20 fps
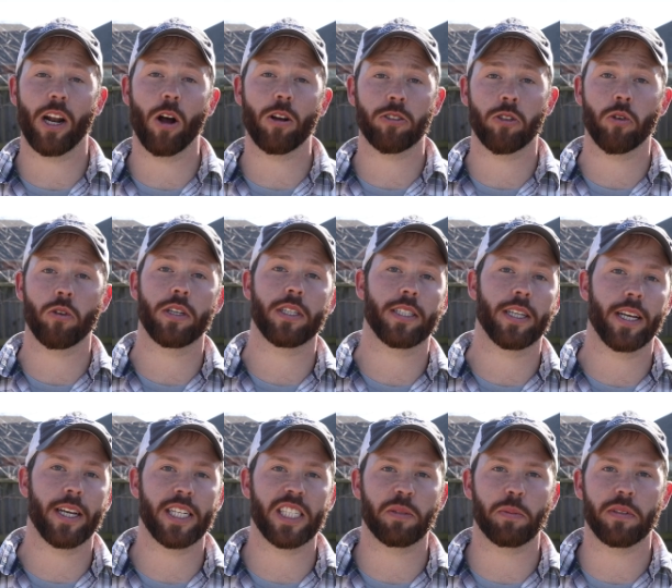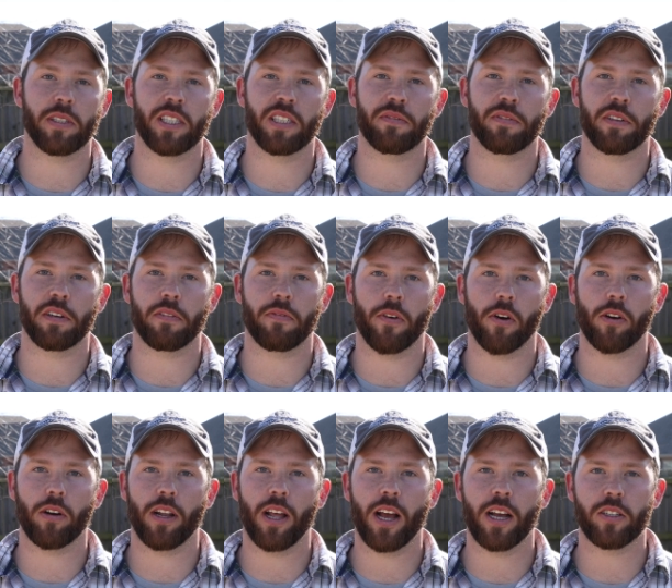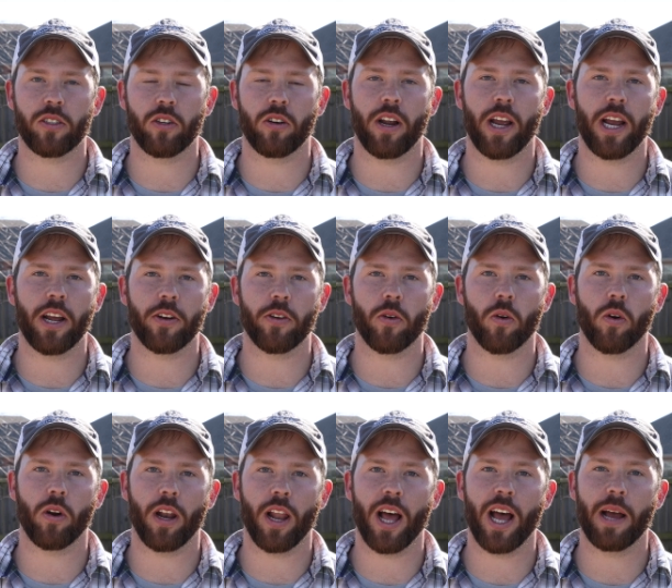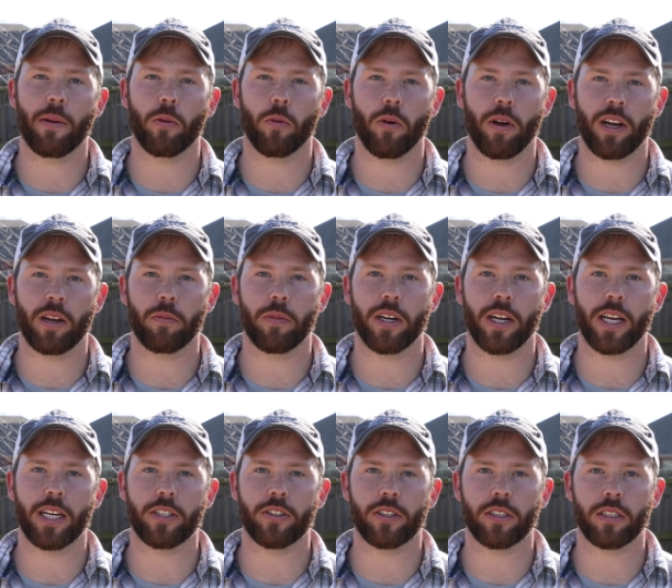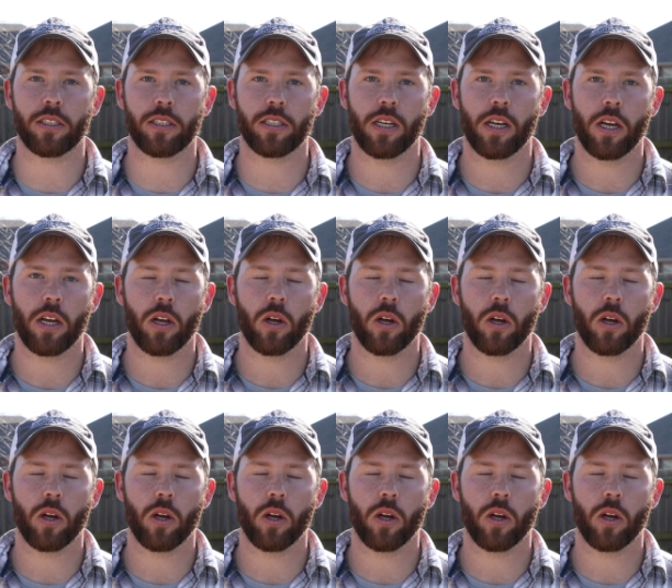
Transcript: It also contains specific fertilizer and or lime recommendations.